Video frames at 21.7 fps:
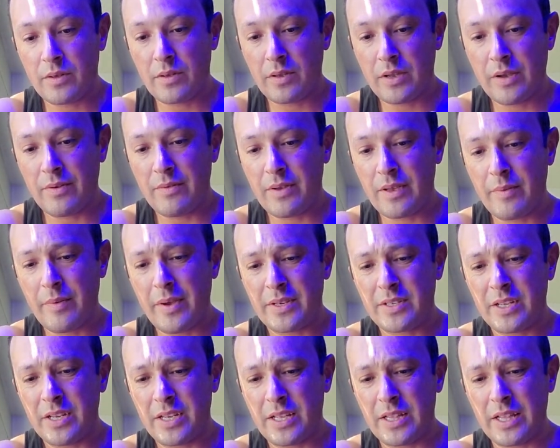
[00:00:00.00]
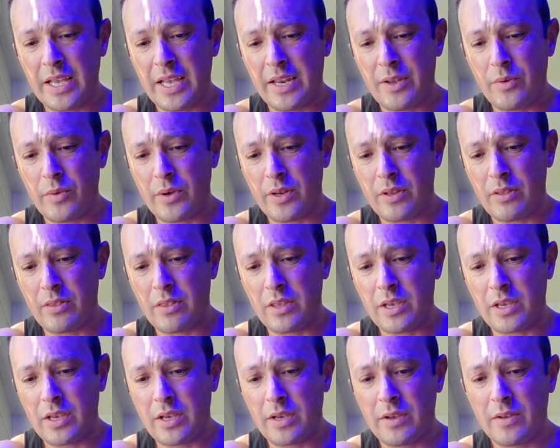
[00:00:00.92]
I'm actually glad it went
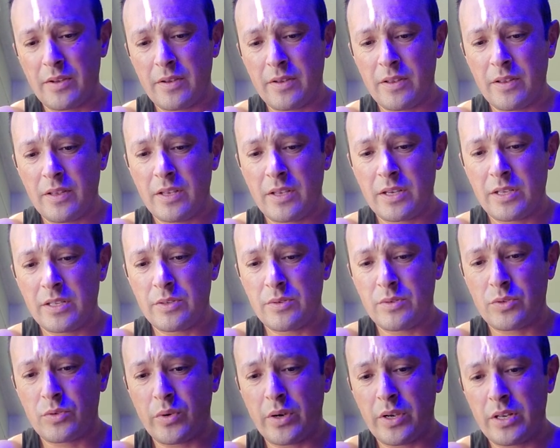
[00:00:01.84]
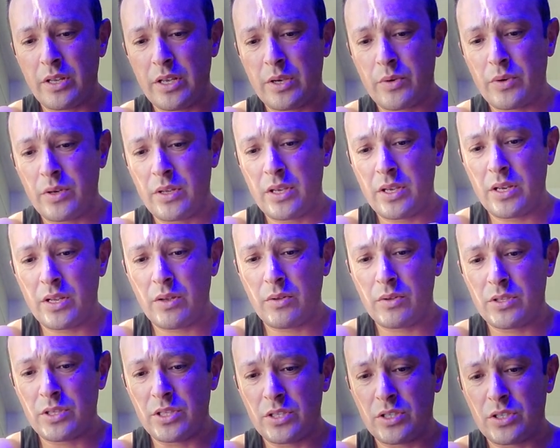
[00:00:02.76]
thick because it was quite liquidy and it'll
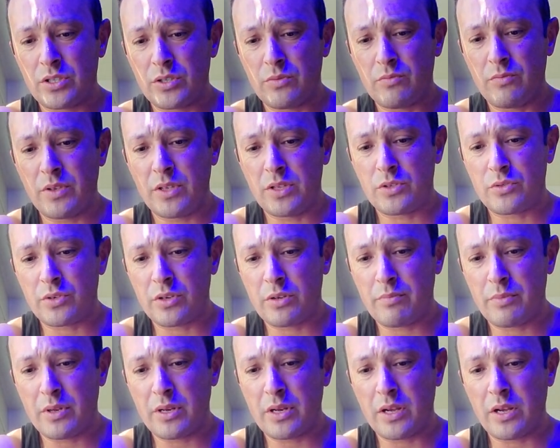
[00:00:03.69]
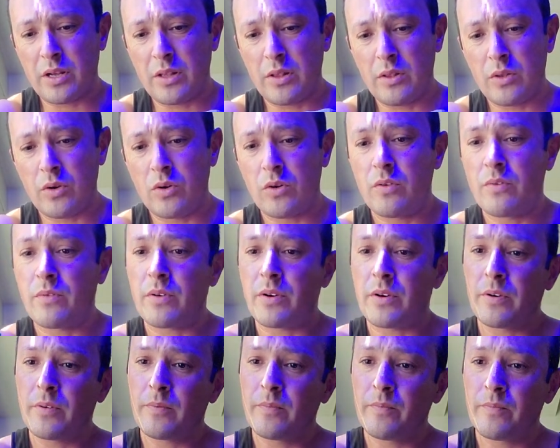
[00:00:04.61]
just be dripping all over.
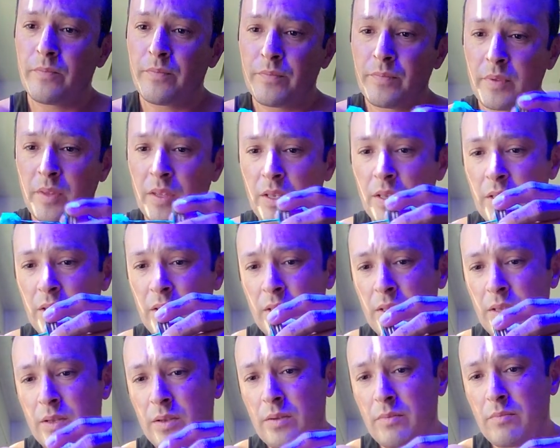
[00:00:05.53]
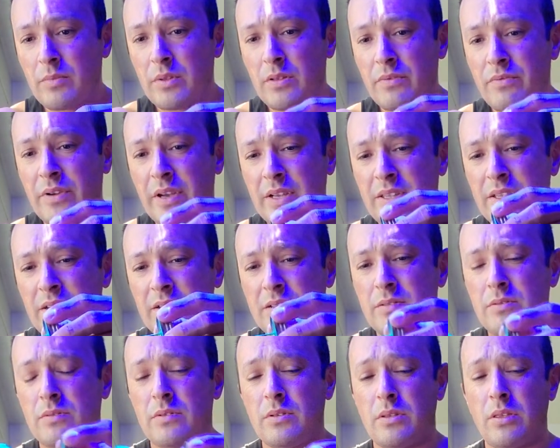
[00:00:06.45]
But the fact that it's
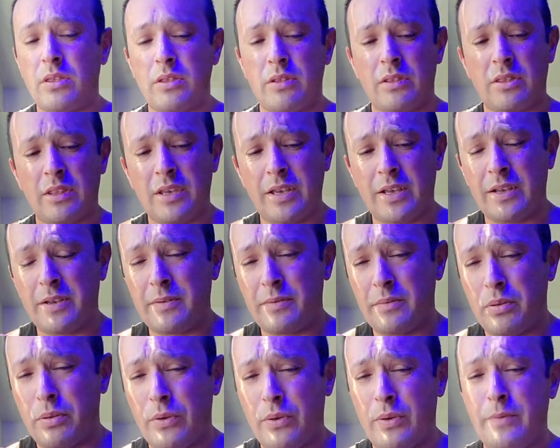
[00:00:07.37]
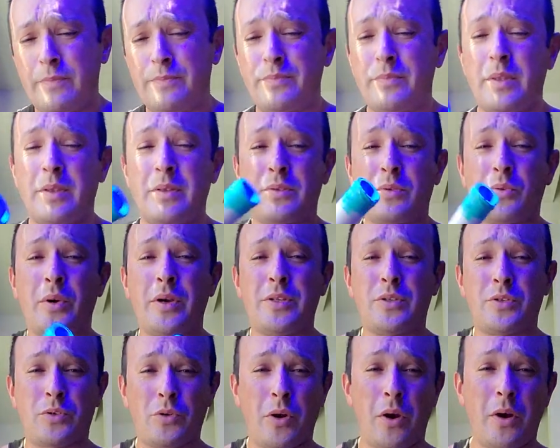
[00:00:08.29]
thick, it's quite
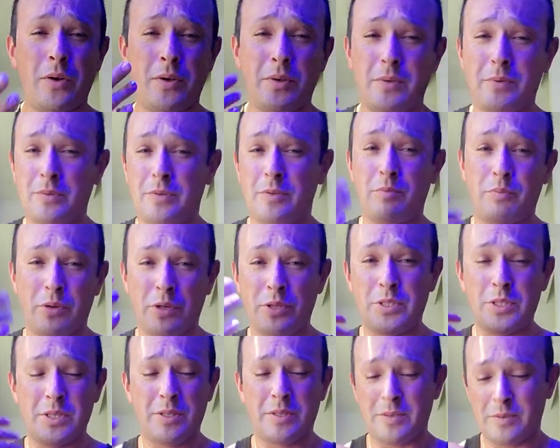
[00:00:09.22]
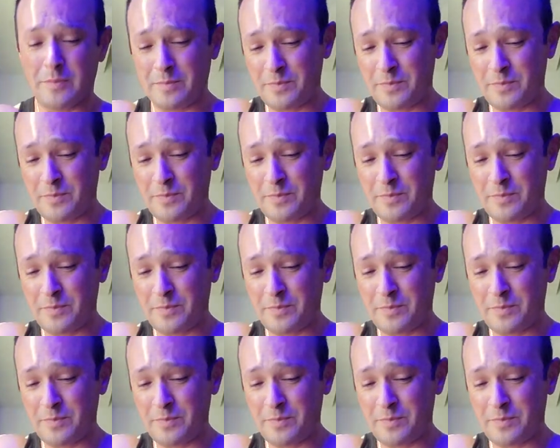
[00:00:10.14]
strong, it's pungent.